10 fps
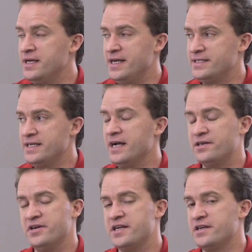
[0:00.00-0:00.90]
It's not
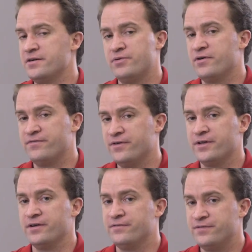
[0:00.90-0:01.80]
creating your
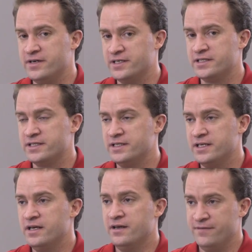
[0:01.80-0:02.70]
portfolio first.
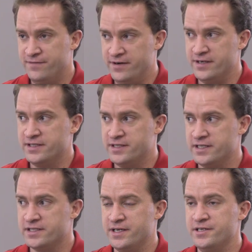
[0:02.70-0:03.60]
First
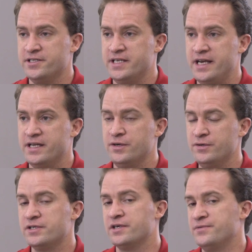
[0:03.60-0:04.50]
is understanding
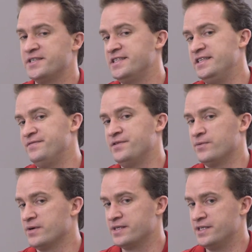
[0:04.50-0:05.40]
who's going to receive the
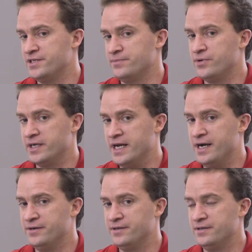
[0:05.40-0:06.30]
work that you're putting
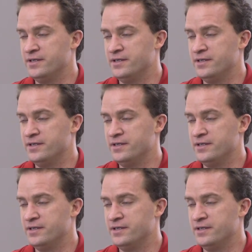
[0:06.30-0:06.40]
out.